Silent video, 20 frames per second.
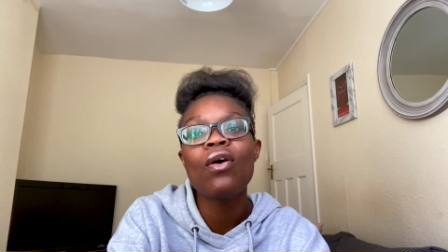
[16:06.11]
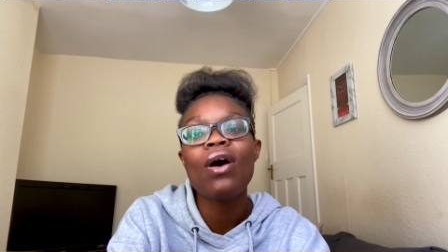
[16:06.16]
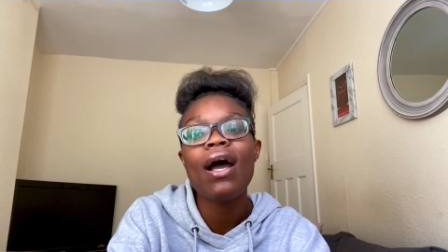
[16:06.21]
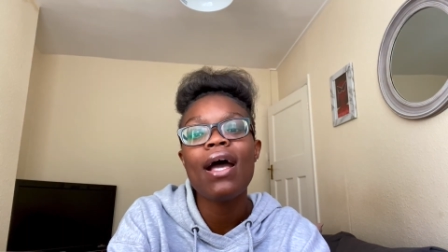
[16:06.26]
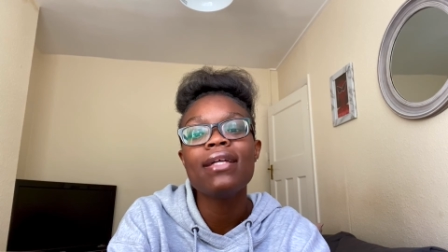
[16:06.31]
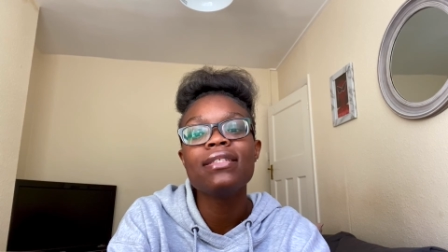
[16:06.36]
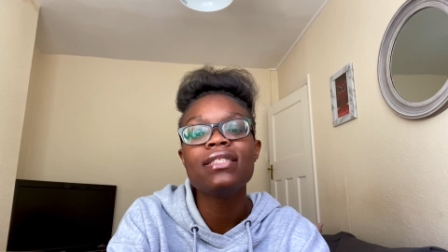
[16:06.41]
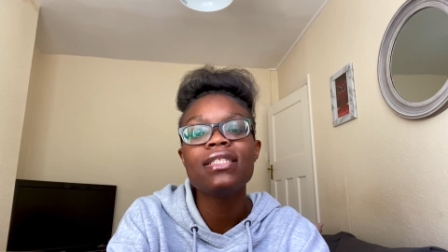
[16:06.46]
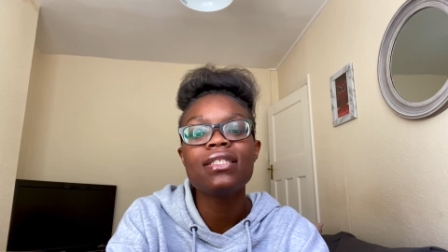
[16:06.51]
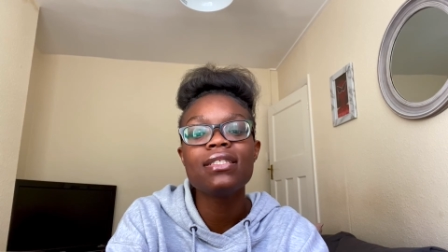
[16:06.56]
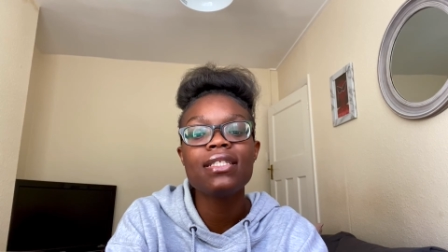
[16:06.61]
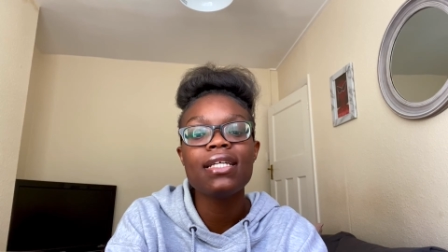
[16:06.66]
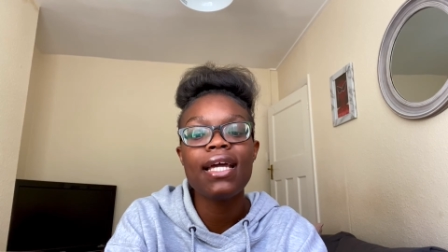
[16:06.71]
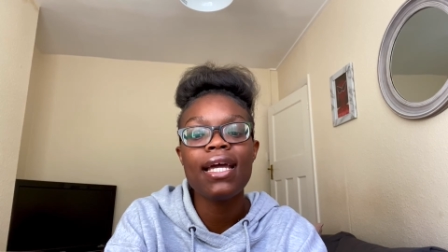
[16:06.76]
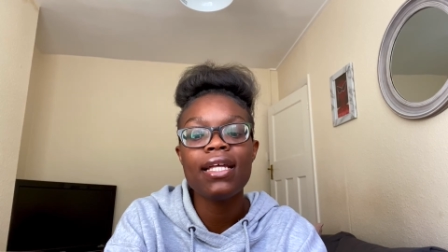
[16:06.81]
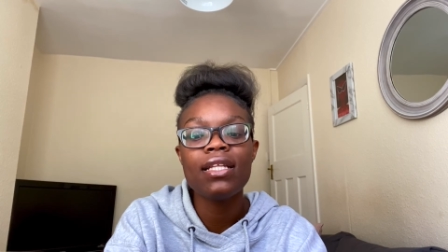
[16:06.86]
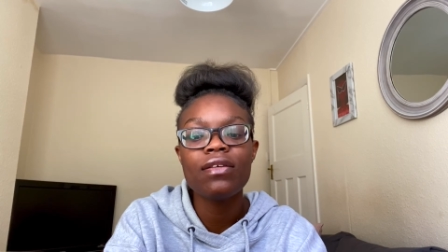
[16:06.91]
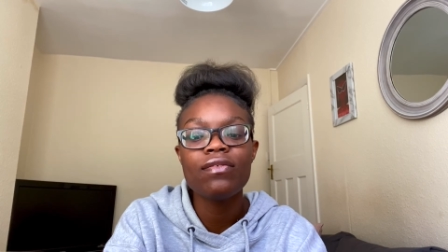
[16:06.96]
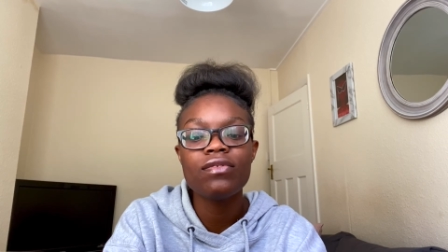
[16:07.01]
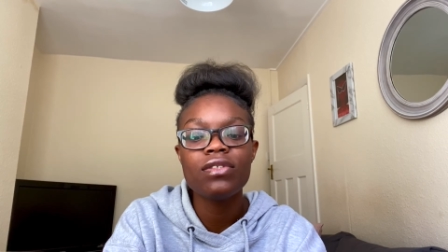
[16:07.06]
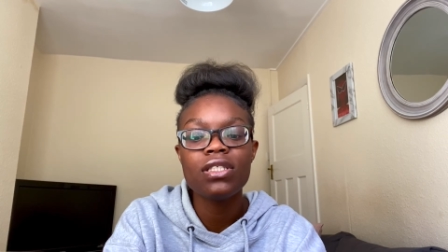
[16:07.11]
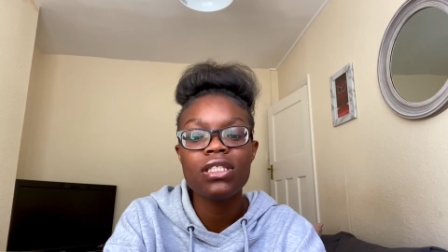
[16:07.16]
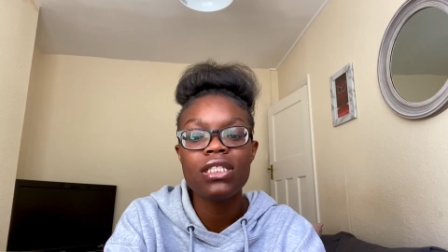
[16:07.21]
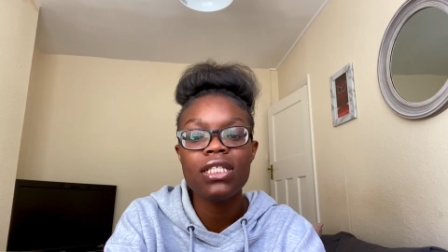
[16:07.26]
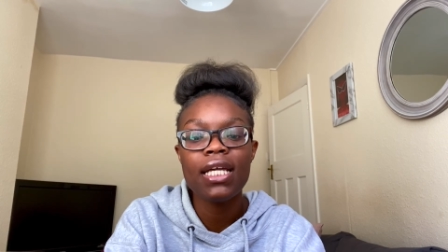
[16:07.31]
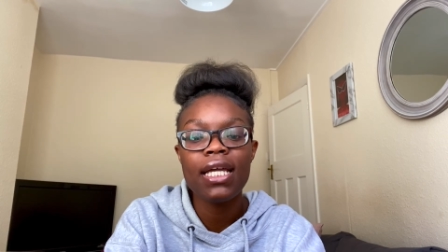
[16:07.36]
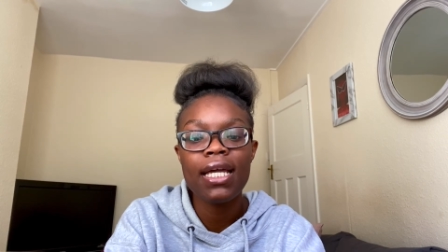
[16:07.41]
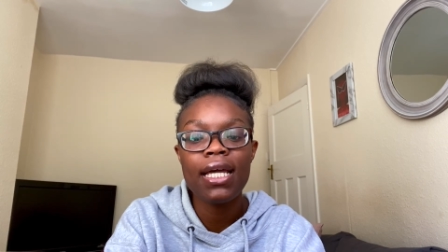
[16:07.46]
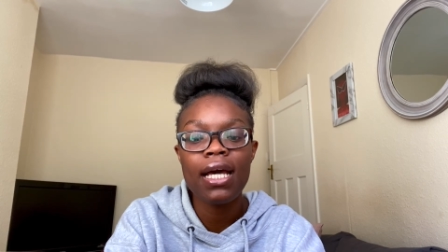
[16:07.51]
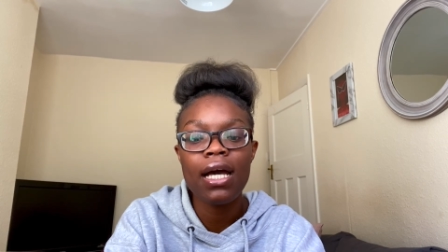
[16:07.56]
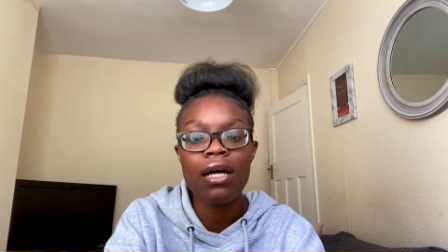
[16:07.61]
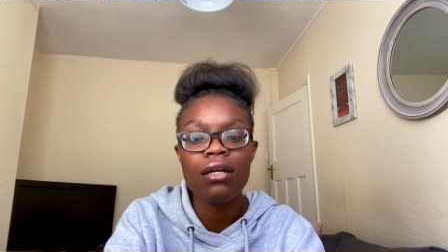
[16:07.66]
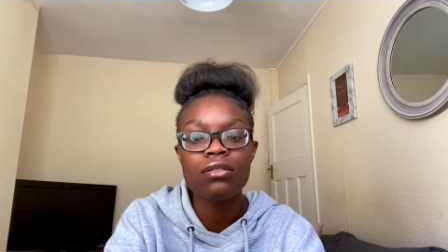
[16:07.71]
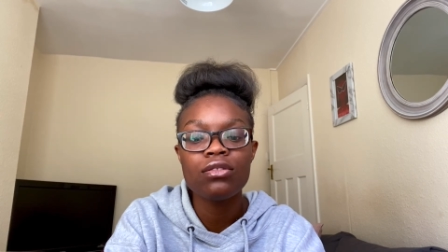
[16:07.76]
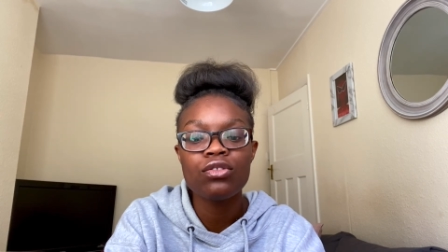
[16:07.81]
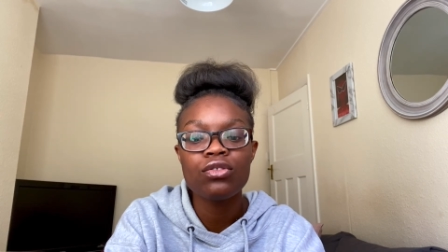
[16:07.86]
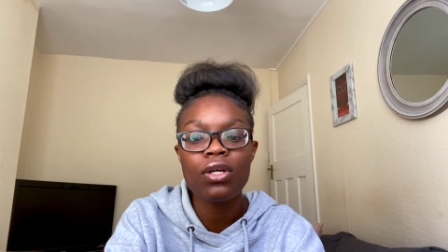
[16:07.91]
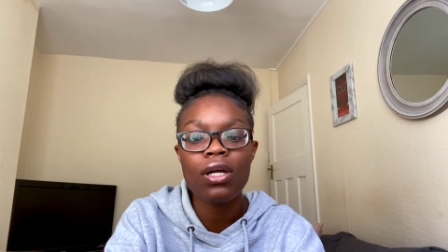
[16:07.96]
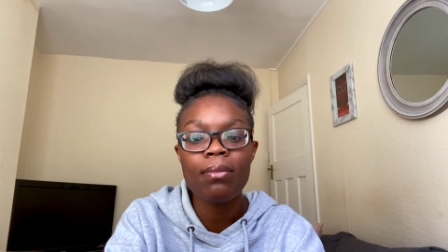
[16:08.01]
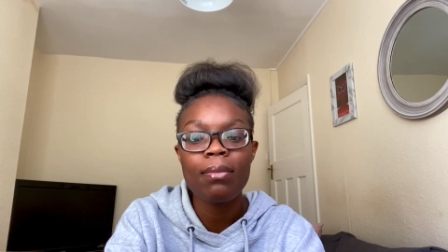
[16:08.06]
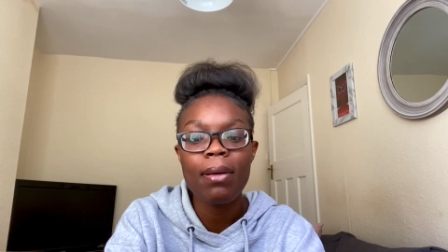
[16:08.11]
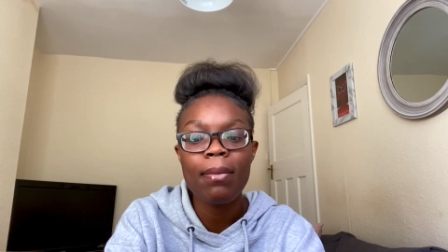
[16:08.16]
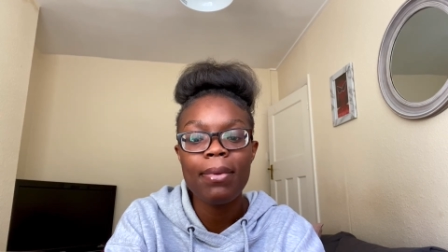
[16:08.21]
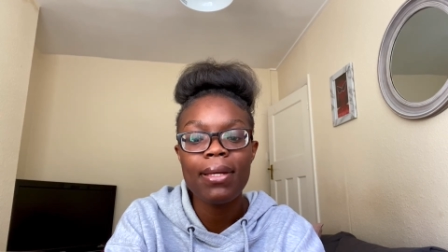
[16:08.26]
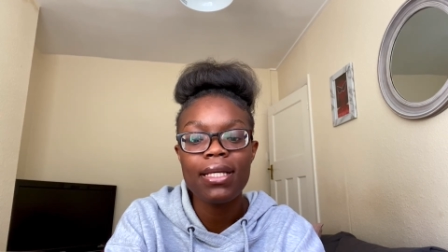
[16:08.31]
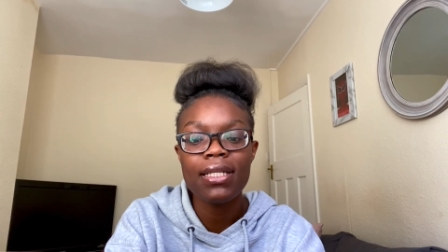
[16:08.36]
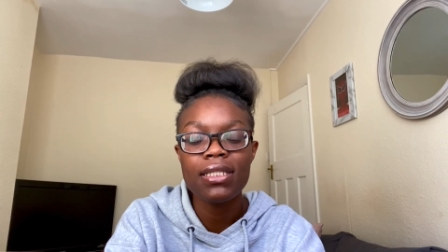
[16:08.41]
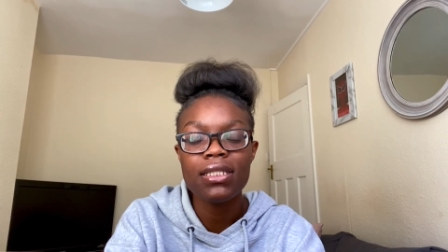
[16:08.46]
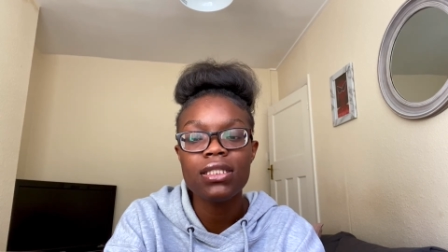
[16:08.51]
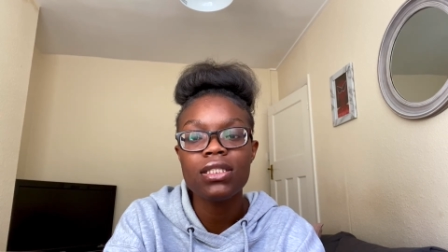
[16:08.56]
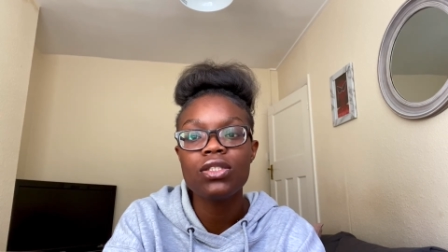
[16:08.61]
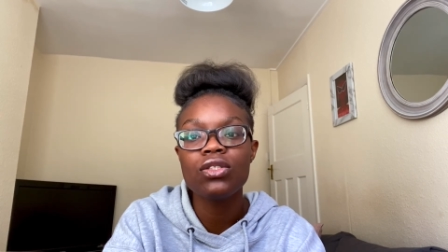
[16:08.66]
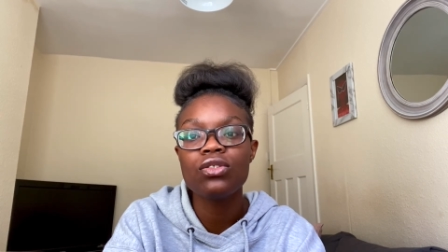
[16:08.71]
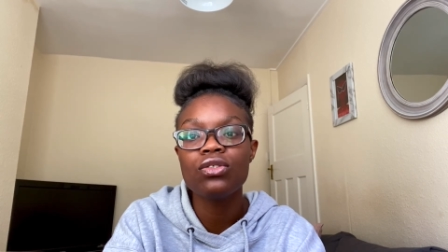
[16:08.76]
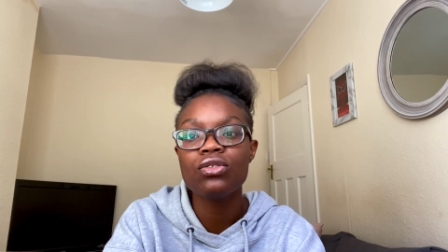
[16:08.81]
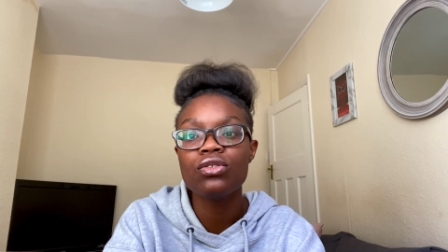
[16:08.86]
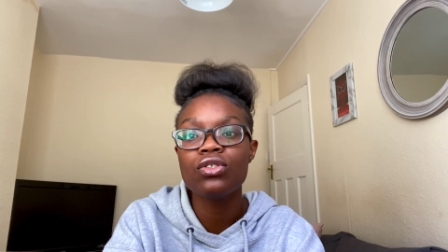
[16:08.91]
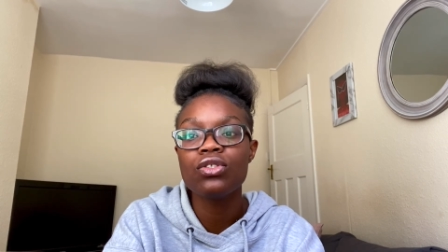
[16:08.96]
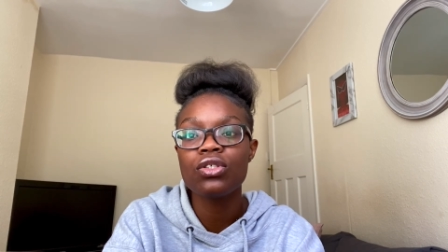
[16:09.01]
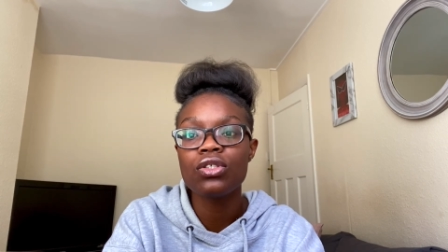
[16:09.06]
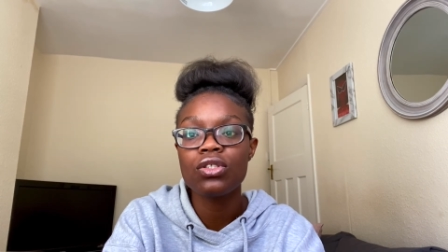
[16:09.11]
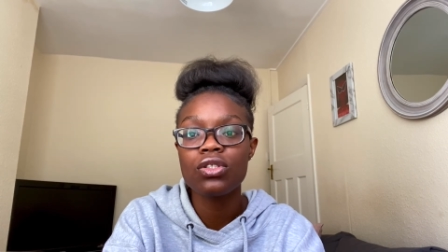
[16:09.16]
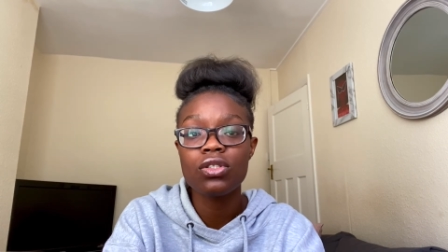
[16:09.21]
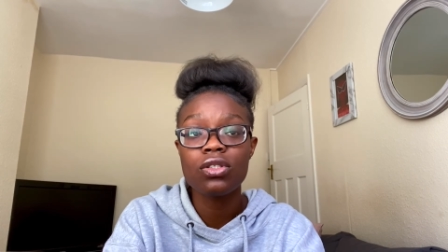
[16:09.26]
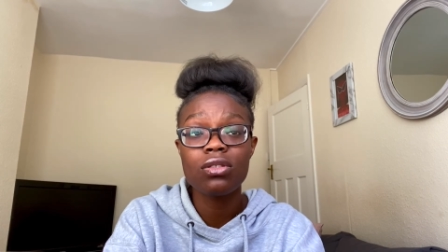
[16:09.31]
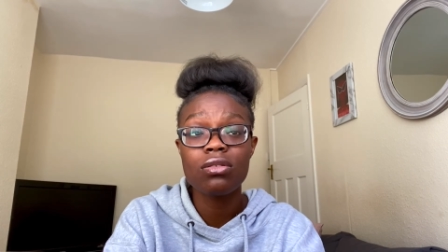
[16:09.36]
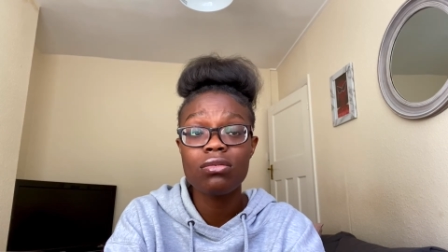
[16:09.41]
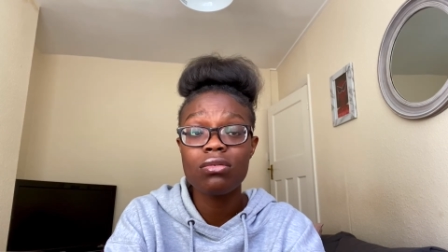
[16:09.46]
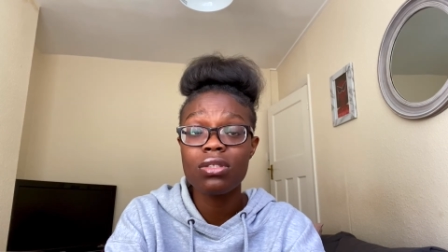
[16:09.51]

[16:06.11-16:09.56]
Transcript: until the end of the year, I'll try my best to just